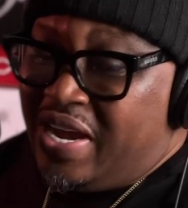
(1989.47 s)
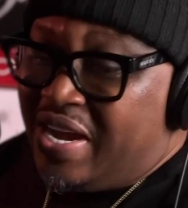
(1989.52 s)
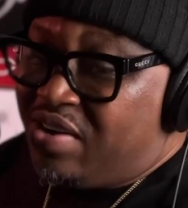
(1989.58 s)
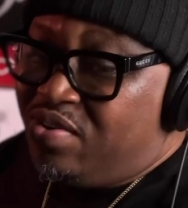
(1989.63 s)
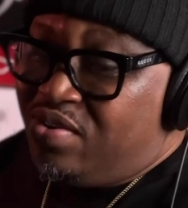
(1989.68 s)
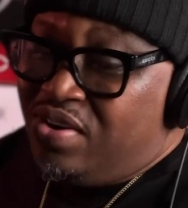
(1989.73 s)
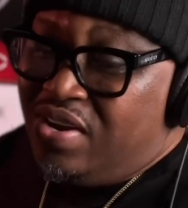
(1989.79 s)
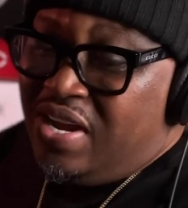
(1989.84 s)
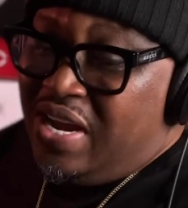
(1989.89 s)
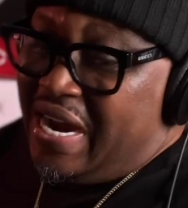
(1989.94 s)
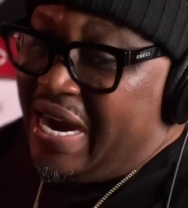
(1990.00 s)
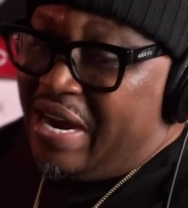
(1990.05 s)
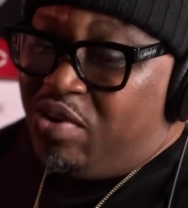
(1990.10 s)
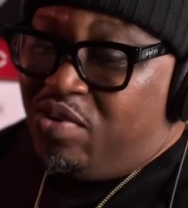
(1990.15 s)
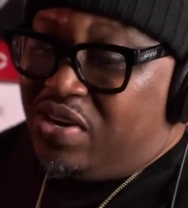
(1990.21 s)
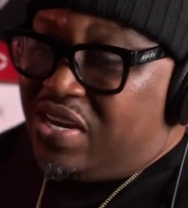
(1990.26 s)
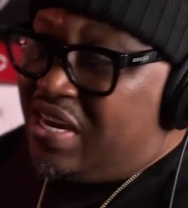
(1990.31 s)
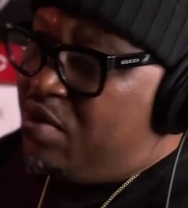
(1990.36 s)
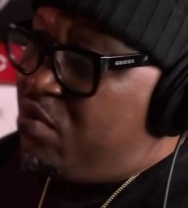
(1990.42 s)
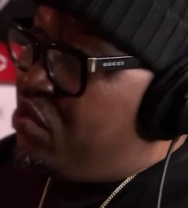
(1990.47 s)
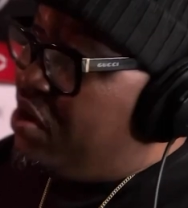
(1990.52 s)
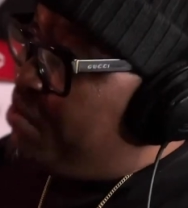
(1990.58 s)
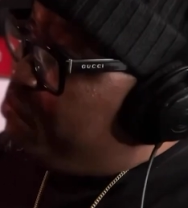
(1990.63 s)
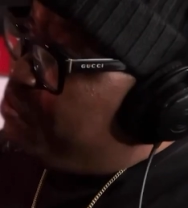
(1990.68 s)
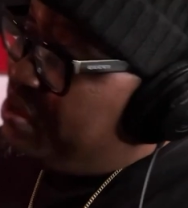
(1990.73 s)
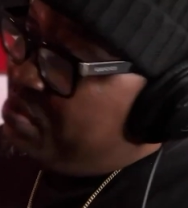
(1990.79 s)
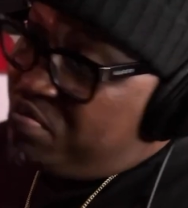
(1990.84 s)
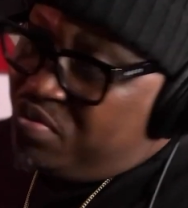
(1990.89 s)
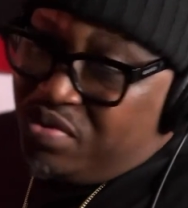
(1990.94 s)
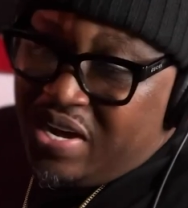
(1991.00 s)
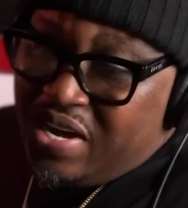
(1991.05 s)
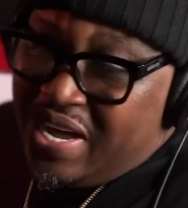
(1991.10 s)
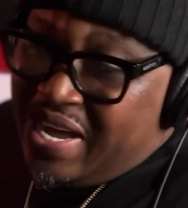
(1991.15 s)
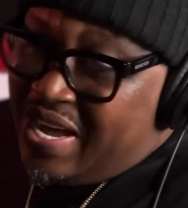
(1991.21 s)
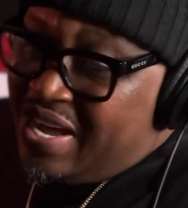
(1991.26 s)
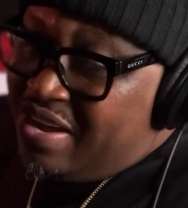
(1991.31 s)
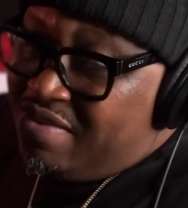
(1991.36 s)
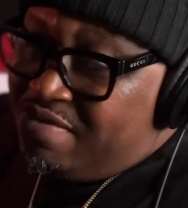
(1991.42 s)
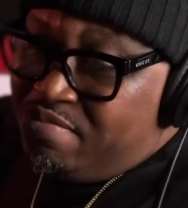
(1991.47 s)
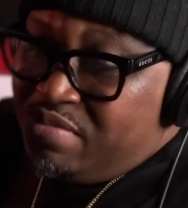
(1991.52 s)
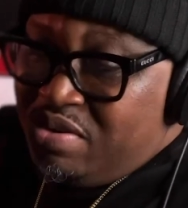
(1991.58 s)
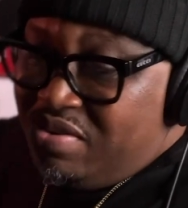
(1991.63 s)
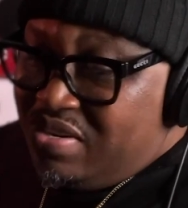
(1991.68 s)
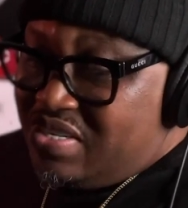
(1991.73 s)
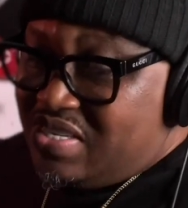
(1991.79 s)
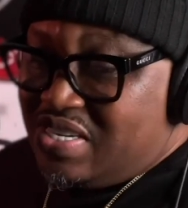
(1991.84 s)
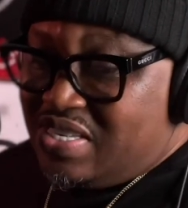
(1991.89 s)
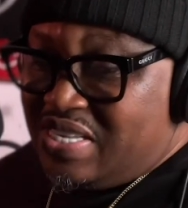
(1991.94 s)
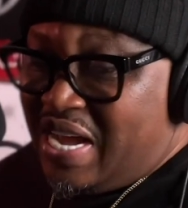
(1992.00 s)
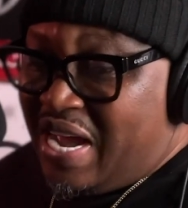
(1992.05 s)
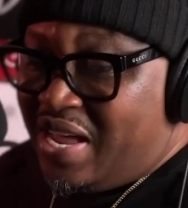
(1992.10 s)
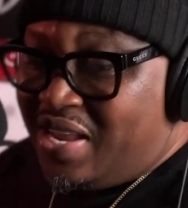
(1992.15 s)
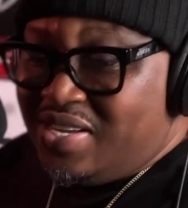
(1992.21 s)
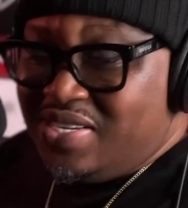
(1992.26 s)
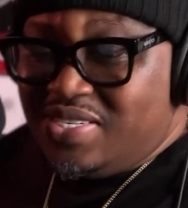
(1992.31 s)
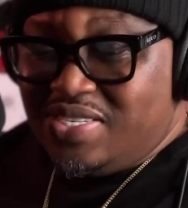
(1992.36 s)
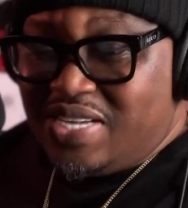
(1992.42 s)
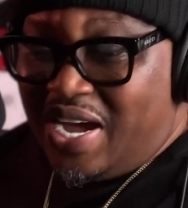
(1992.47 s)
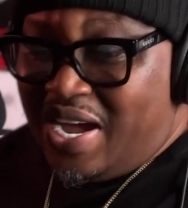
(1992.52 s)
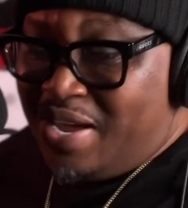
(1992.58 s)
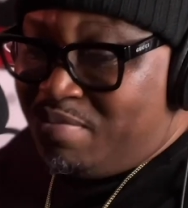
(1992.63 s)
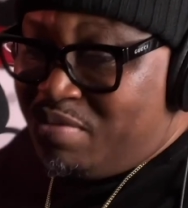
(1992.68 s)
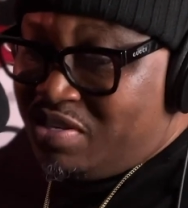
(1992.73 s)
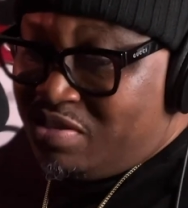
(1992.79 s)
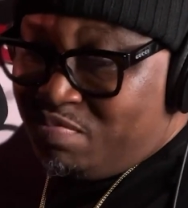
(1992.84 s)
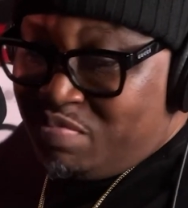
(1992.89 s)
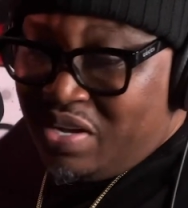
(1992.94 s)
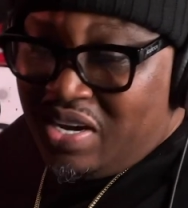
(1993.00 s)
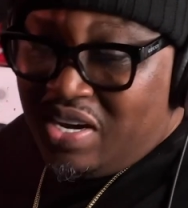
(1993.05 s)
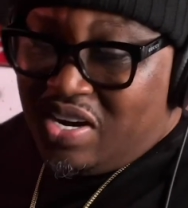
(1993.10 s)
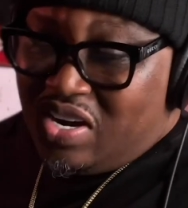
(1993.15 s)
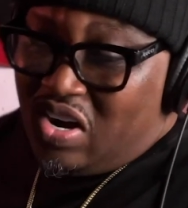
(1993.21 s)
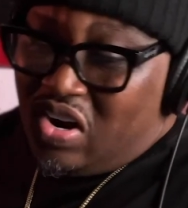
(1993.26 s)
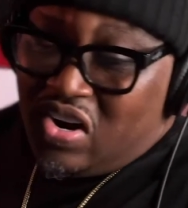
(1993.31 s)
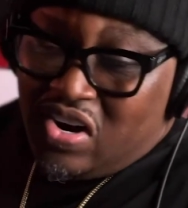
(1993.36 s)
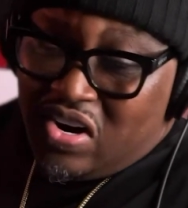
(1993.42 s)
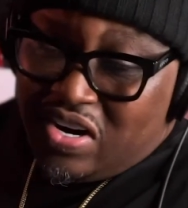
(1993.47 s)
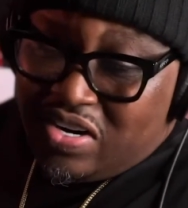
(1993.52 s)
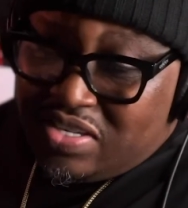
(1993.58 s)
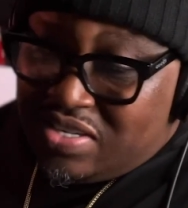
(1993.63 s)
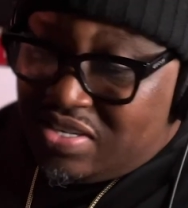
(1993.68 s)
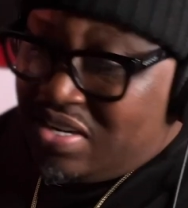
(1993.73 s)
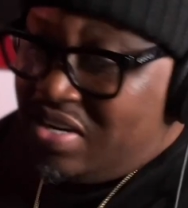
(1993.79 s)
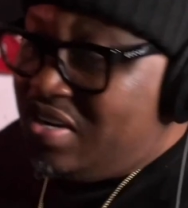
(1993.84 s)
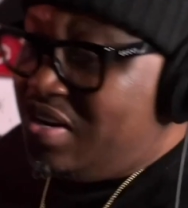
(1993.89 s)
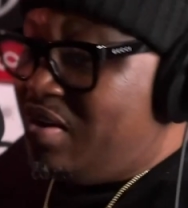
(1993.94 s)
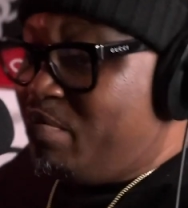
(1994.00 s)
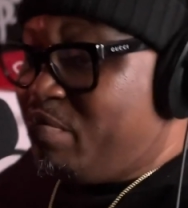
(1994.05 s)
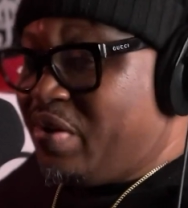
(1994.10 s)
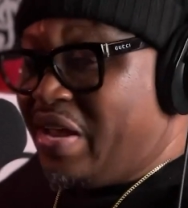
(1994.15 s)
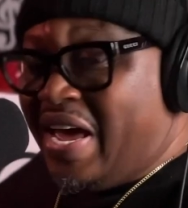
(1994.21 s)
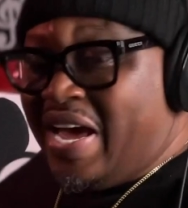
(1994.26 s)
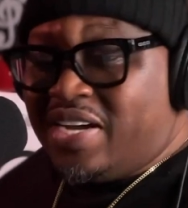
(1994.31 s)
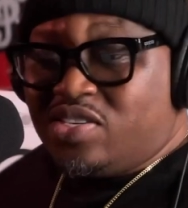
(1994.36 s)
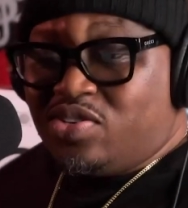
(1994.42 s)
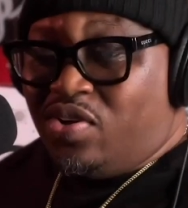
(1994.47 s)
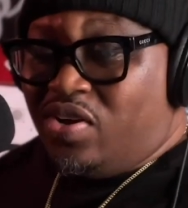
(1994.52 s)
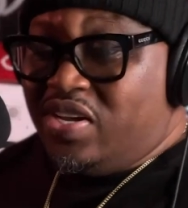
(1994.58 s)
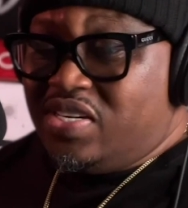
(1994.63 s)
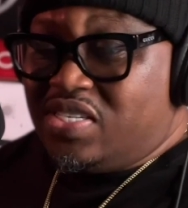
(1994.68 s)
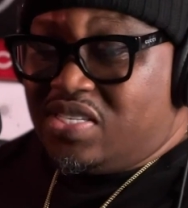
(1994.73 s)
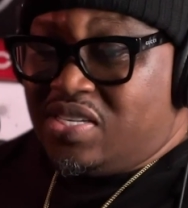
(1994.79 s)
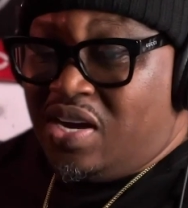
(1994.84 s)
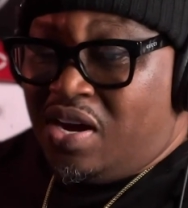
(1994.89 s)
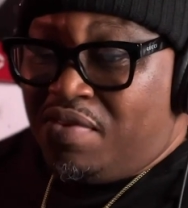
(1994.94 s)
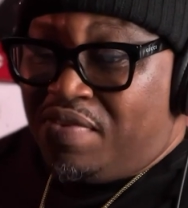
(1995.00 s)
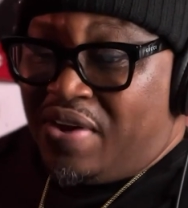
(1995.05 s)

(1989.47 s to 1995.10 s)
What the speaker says: I don't care what people have, millions of dollars, diamonds, big cars, plaques, all this stuff.